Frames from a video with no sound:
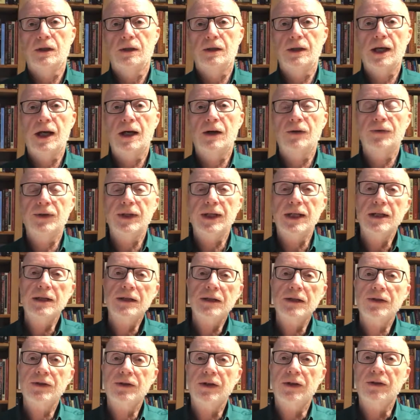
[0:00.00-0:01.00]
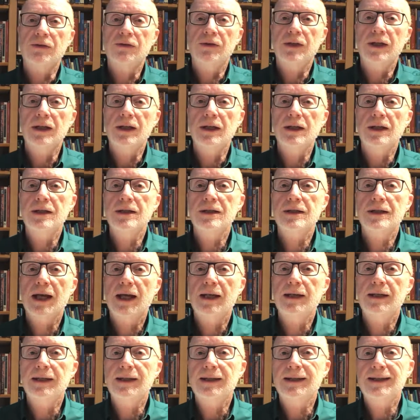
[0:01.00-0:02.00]
Now, the interesting thing is
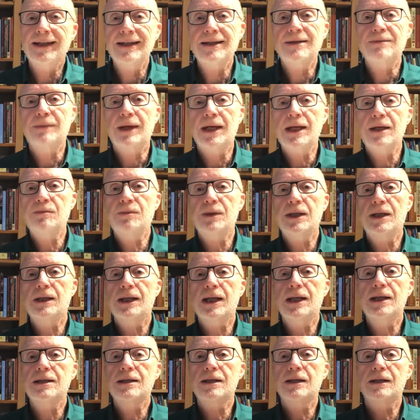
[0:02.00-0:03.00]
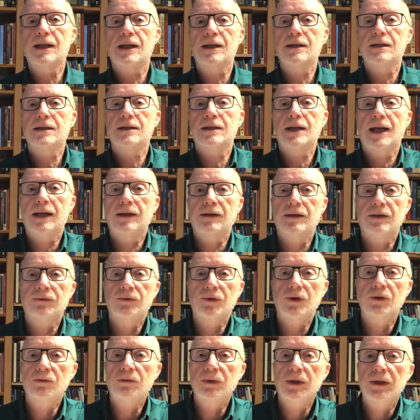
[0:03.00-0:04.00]
that this may be an incident that the
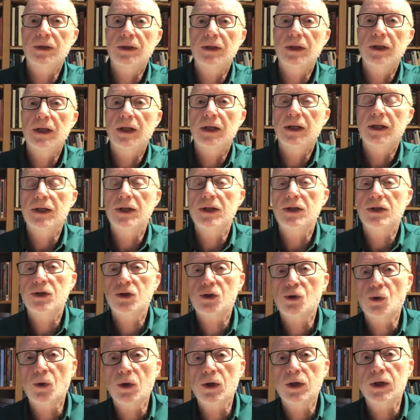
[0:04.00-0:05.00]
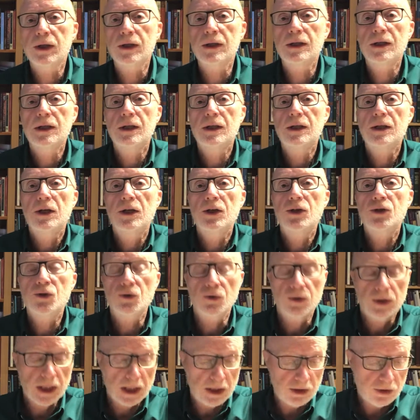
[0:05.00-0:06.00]
Roman historian
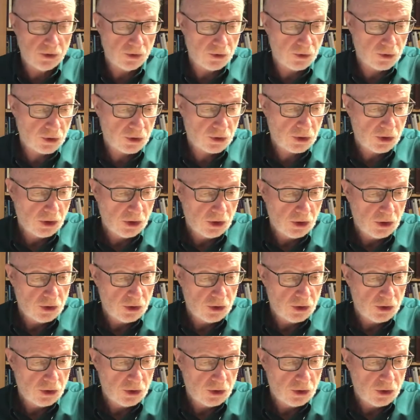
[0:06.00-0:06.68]
Suetonius